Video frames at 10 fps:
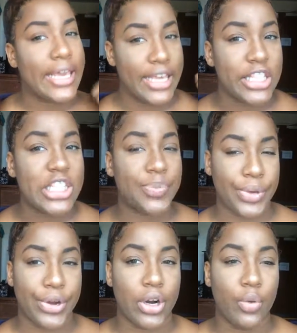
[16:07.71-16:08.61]
in
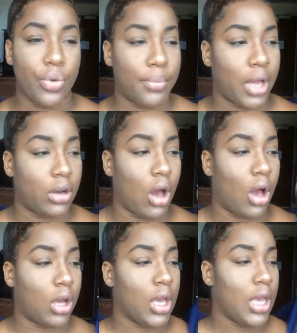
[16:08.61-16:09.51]
spirit when my
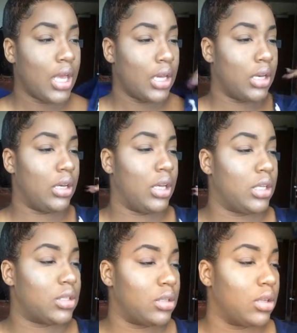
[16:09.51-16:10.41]
dog
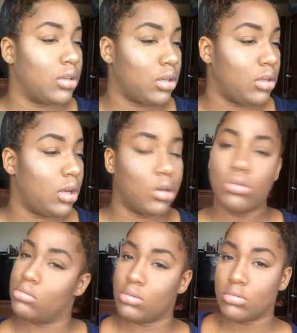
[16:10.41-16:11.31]
needs to, you know,
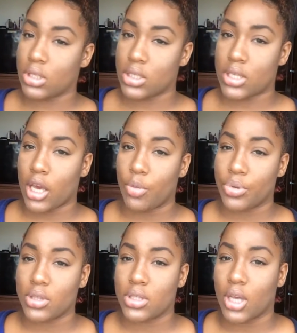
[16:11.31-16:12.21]
needs help
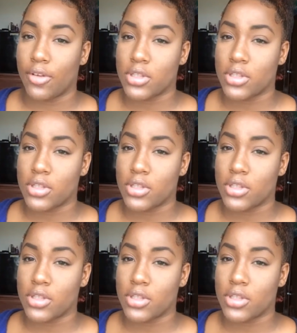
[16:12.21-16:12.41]
and stuff.